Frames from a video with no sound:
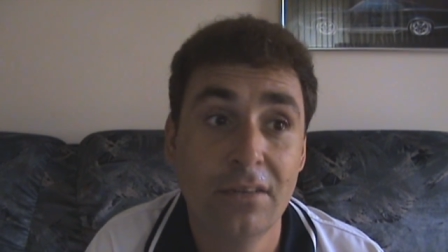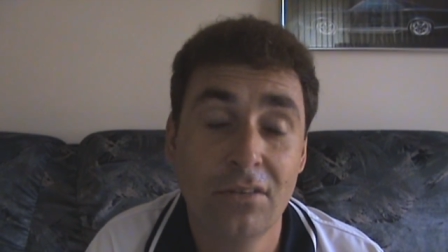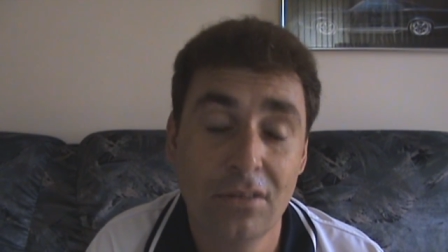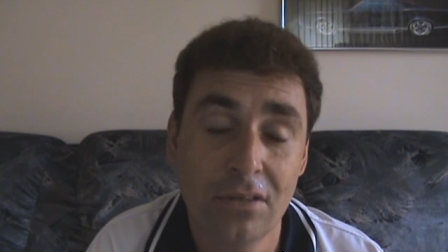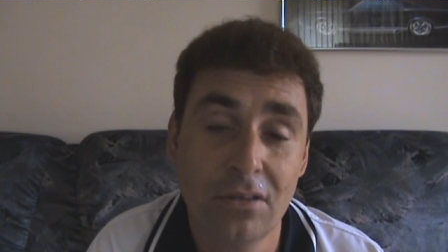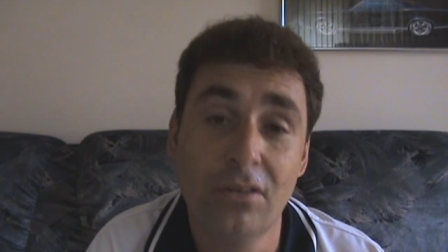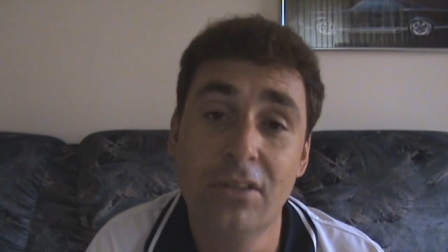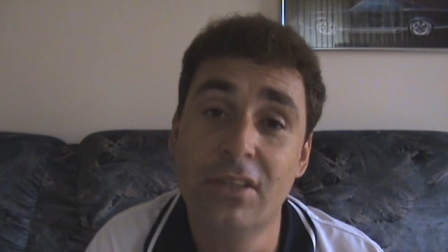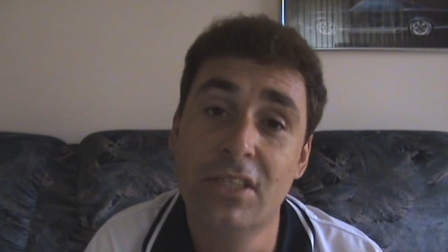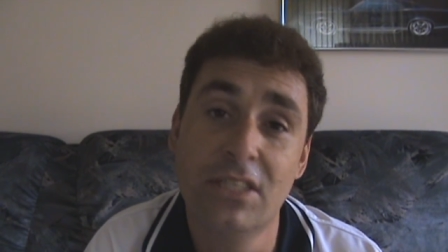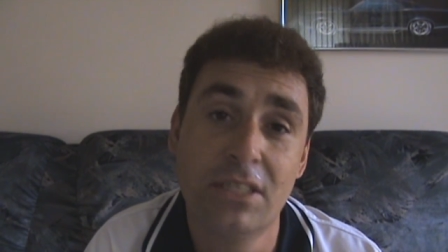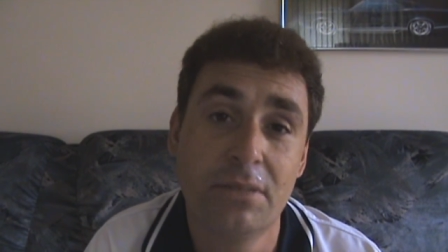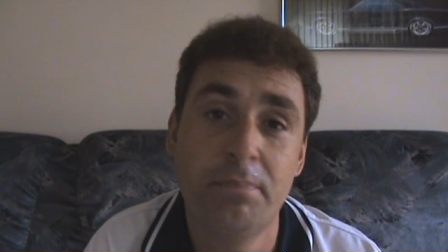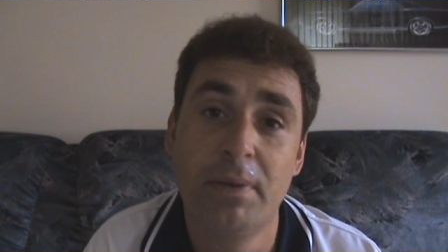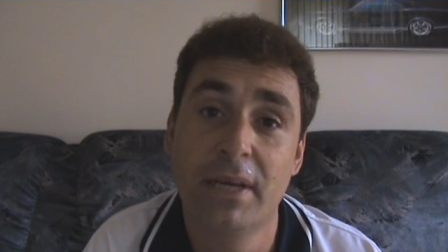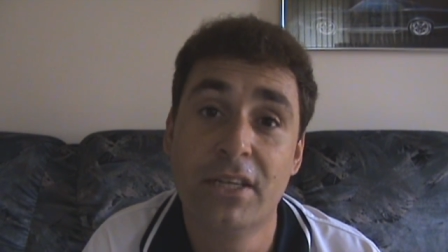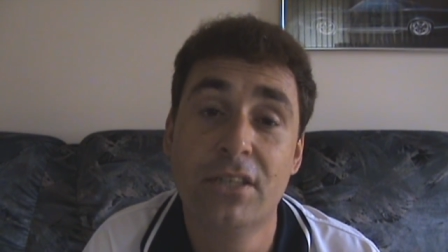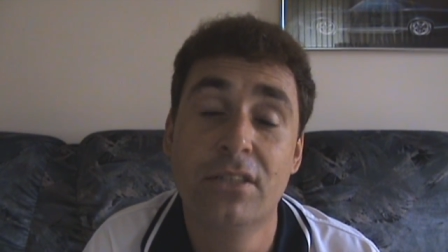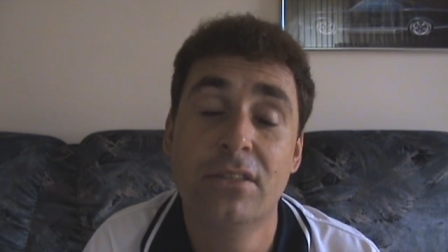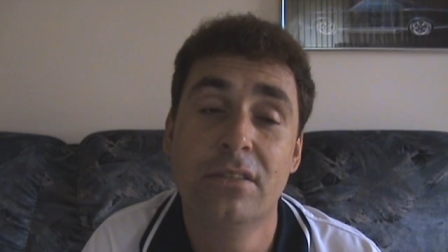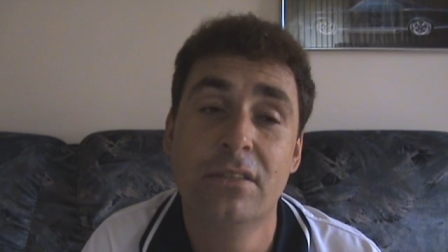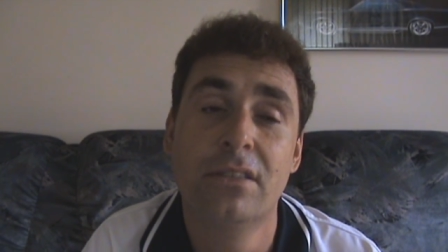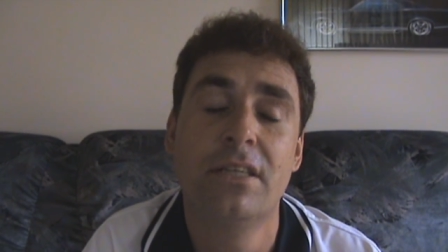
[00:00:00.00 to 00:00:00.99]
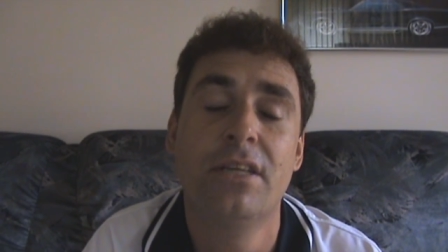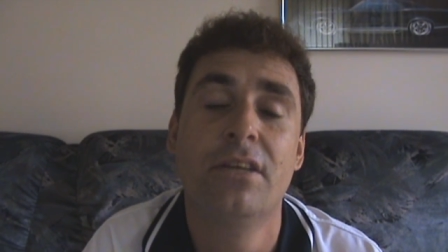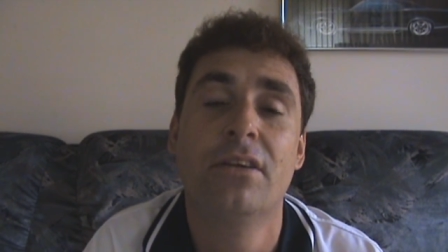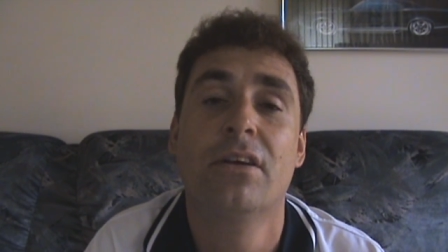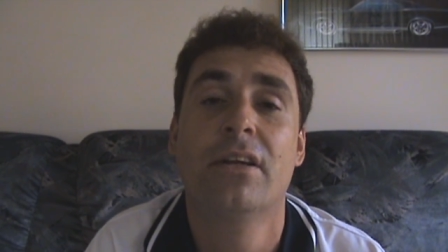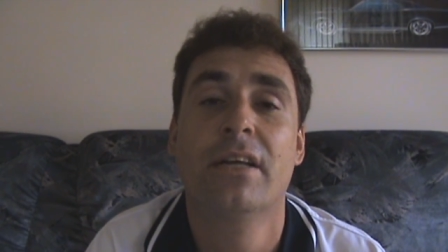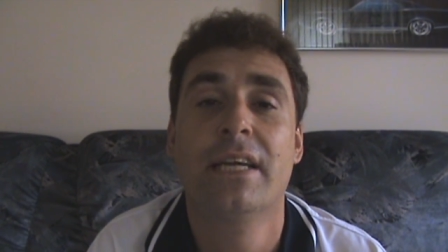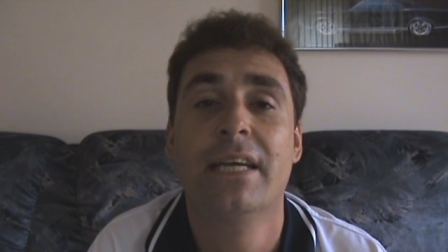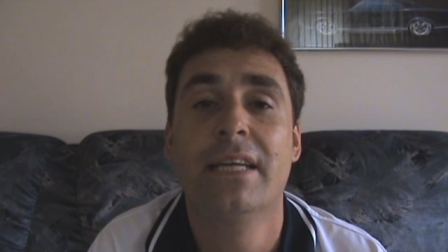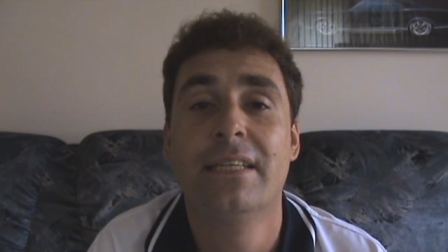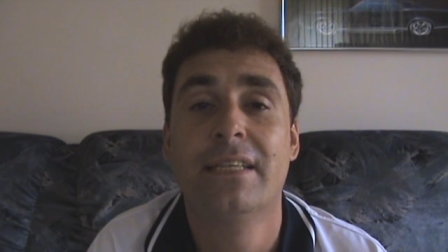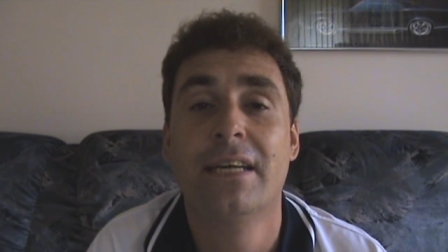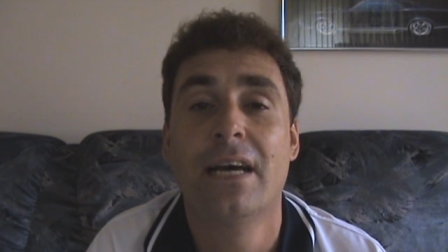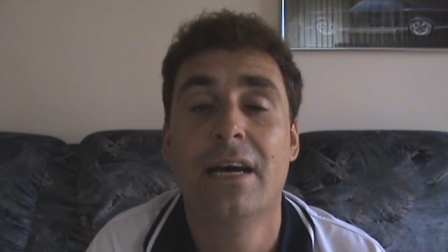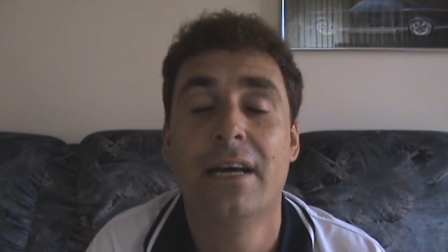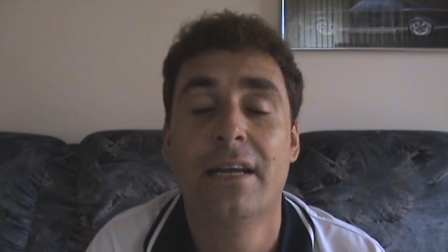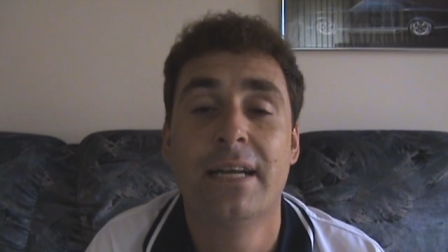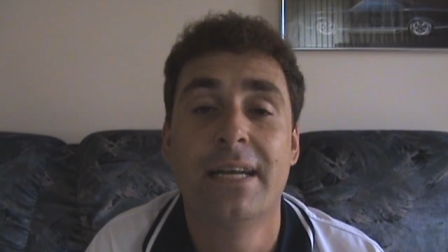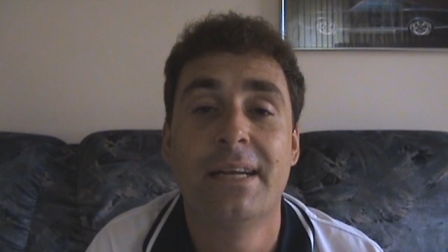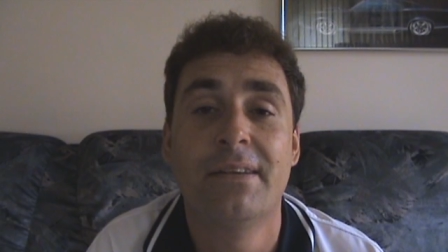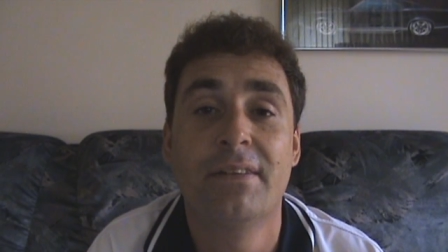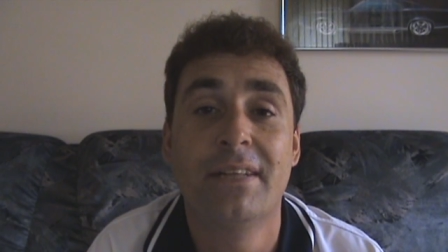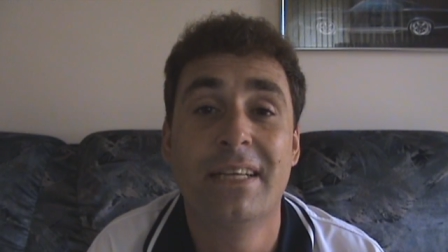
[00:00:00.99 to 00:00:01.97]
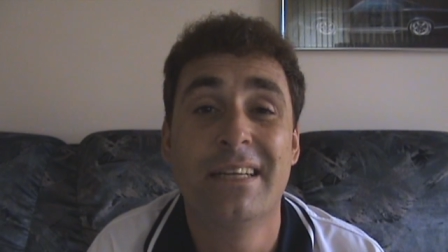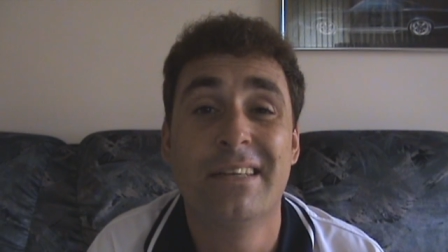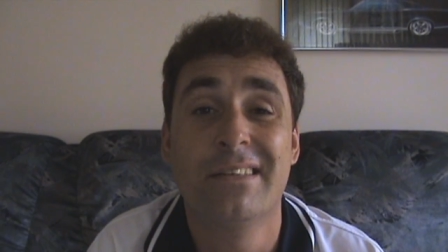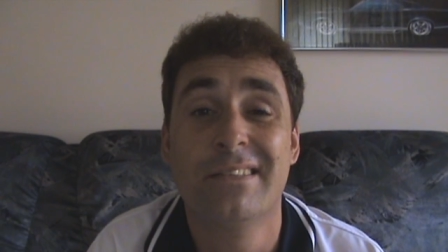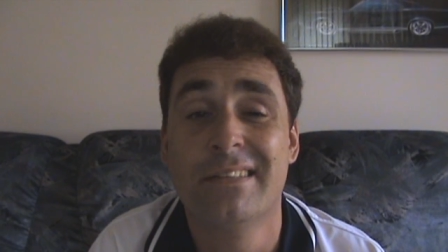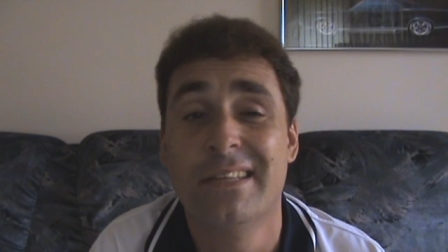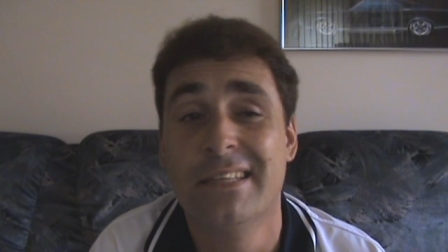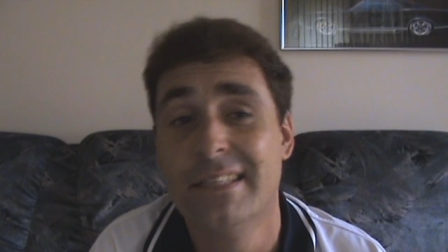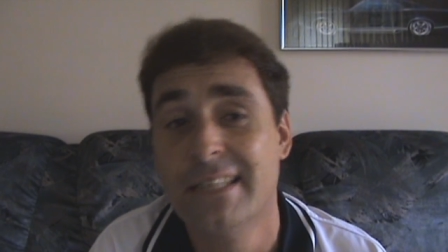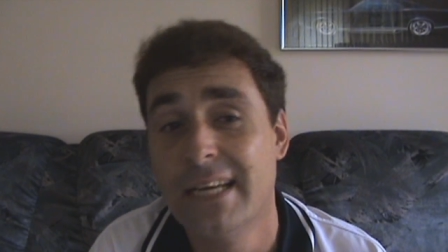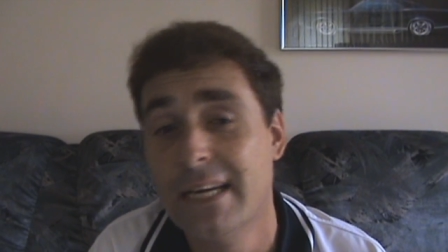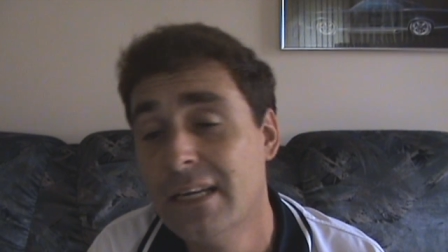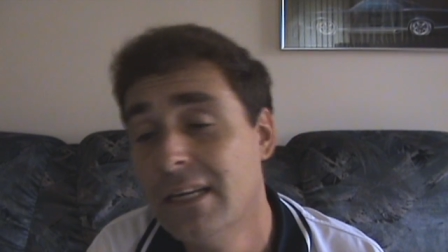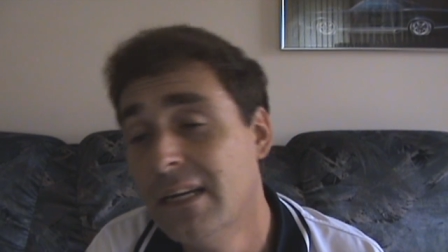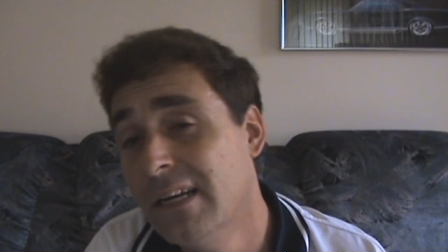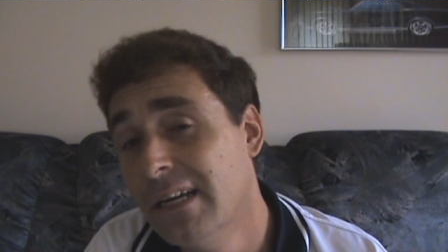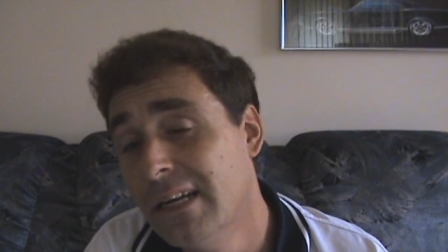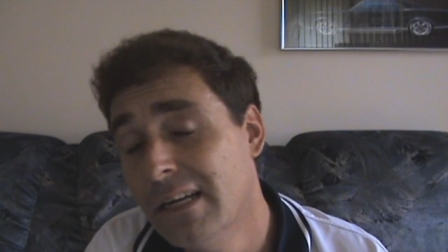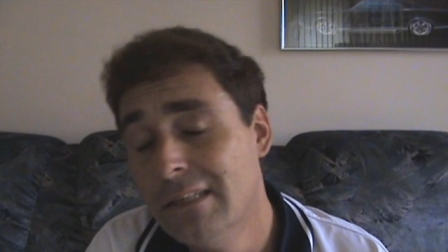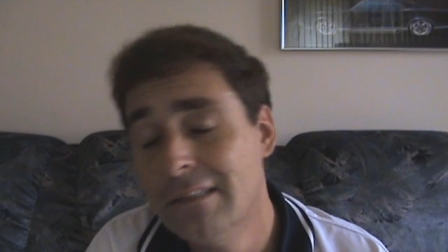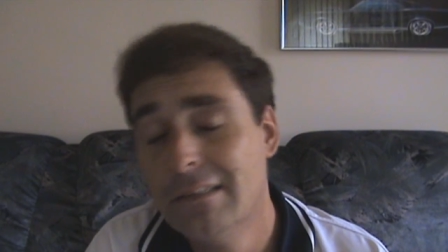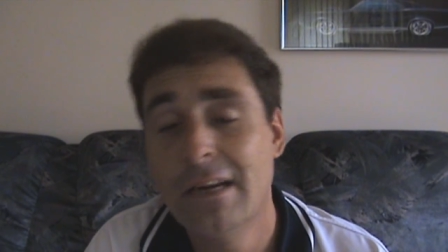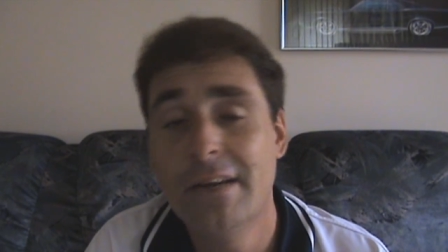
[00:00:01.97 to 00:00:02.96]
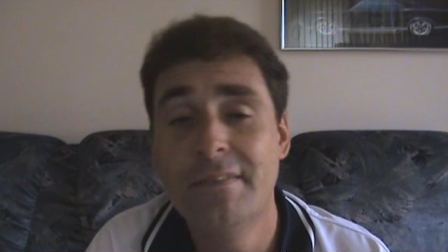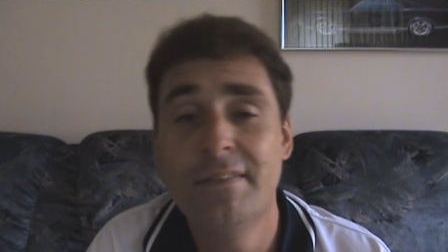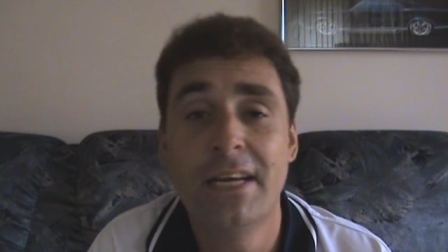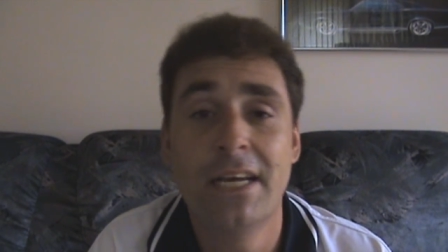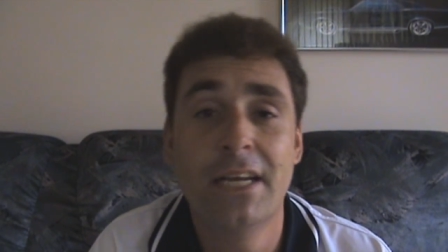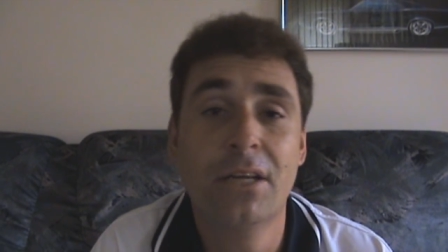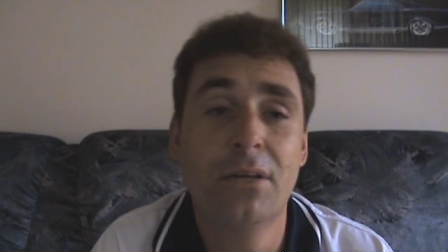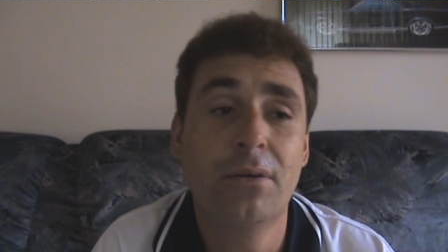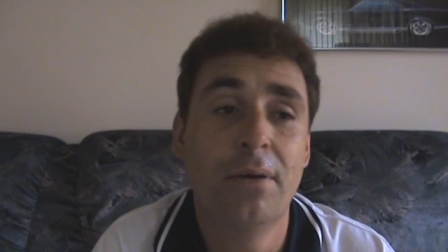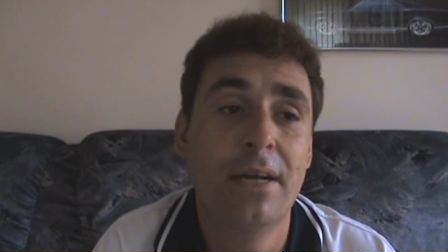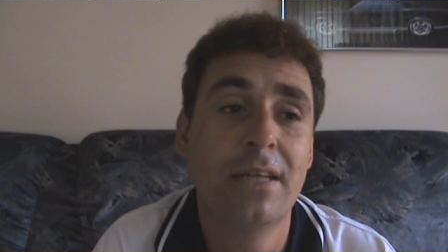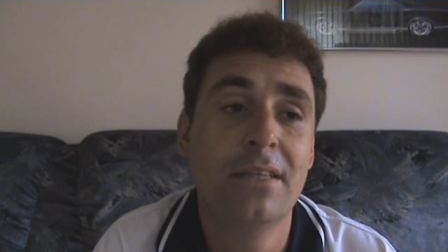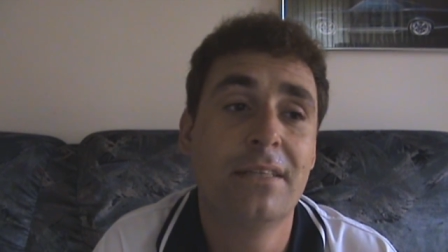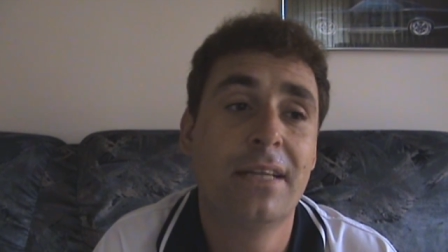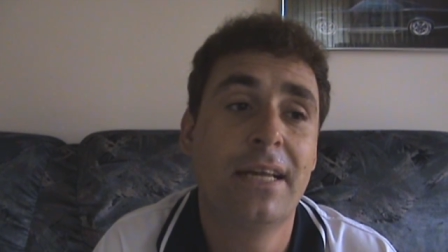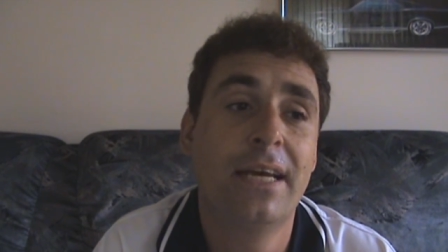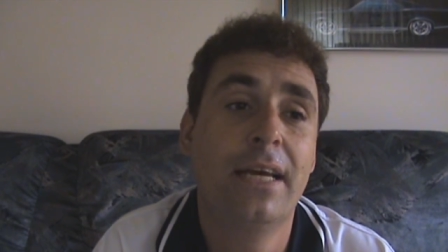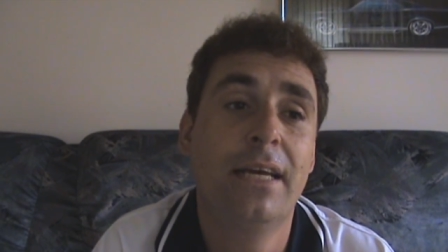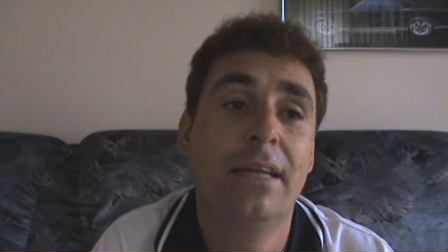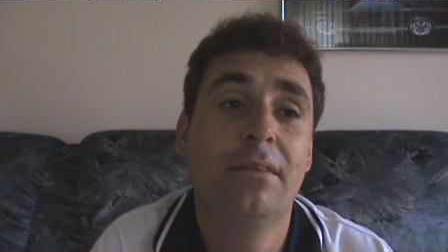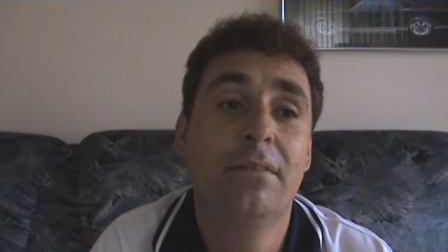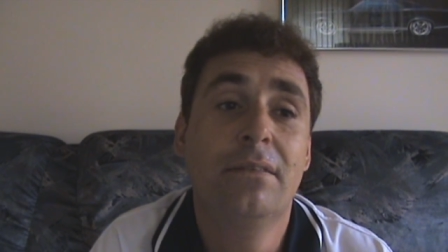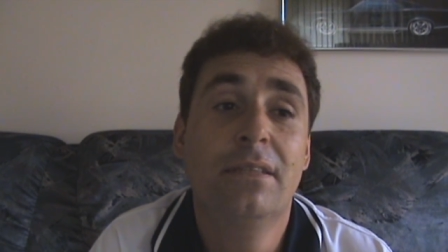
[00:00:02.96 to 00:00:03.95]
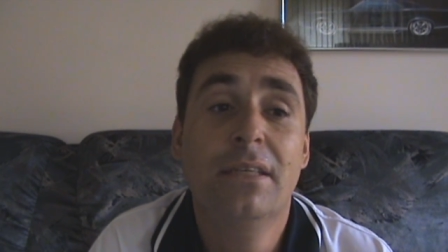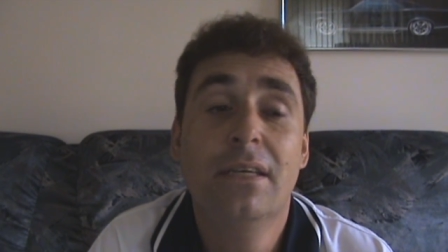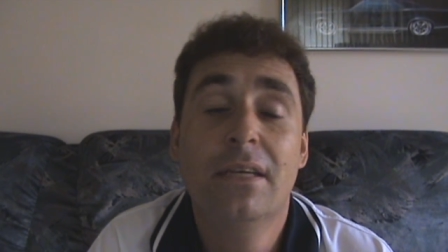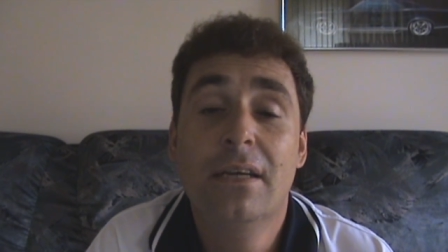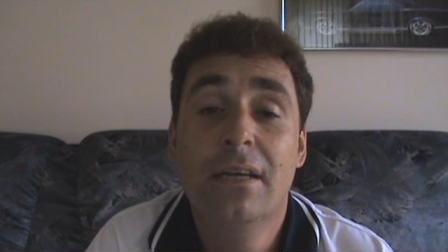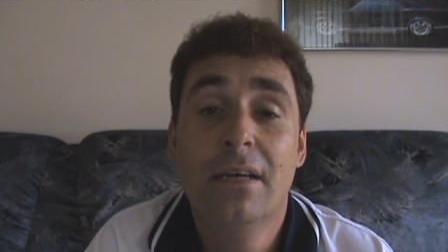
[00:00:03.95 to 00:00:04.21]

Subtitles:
did all the inspections that you got to get done and everything else like that. Drove down to Queensland.